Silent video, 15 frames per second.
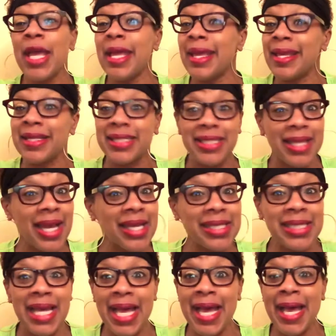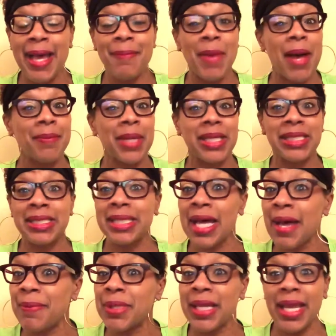It's nighttime. I'm not
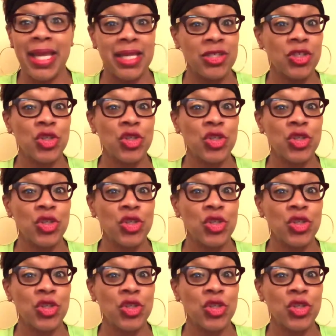stopping to answer